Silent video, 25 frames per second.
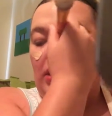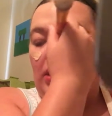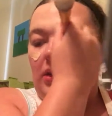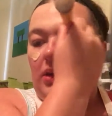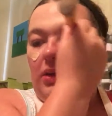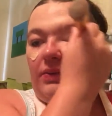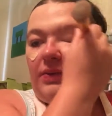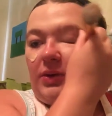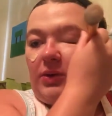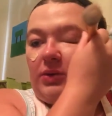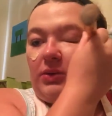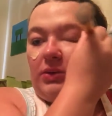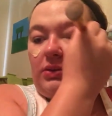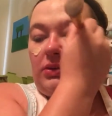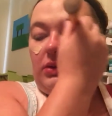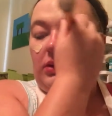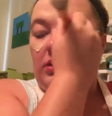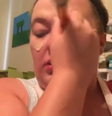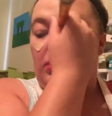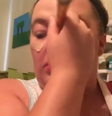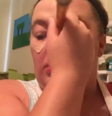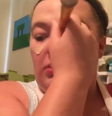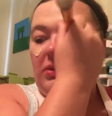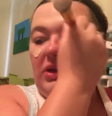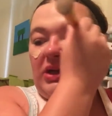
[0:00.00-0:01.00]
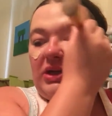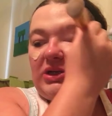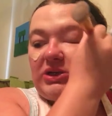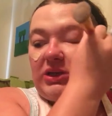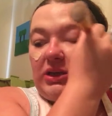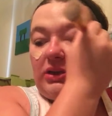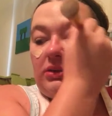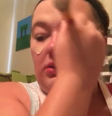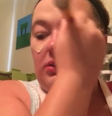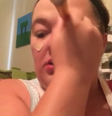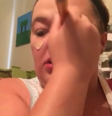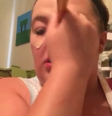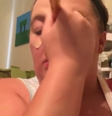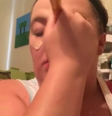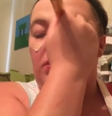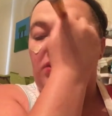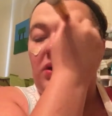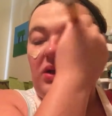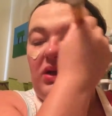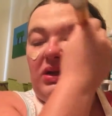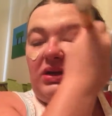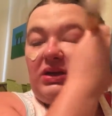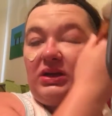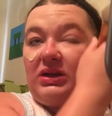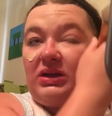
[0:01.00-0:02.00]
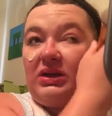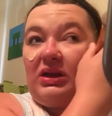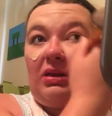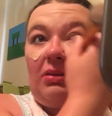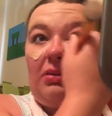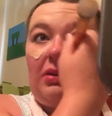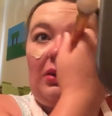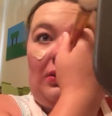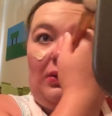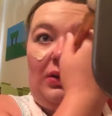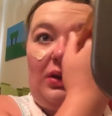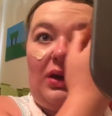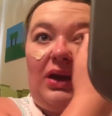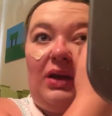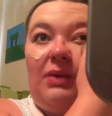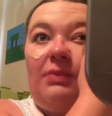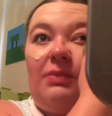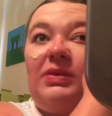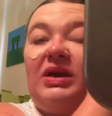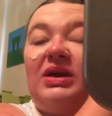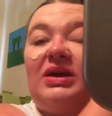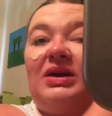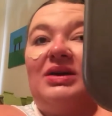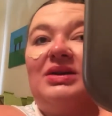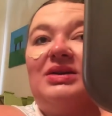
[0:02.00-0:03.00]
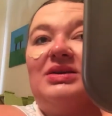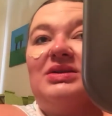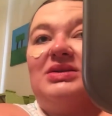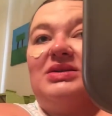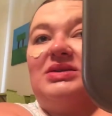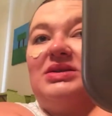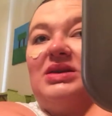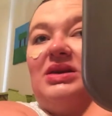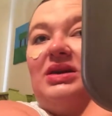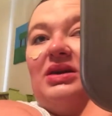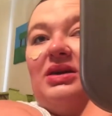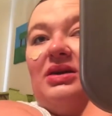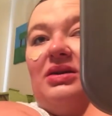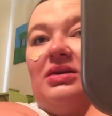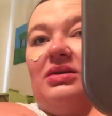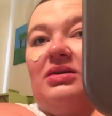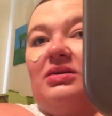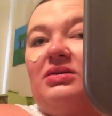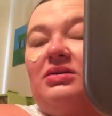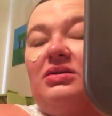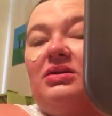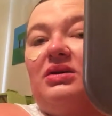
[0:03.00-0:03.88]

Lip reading: If you're new to my channel, you really need to subscribe because I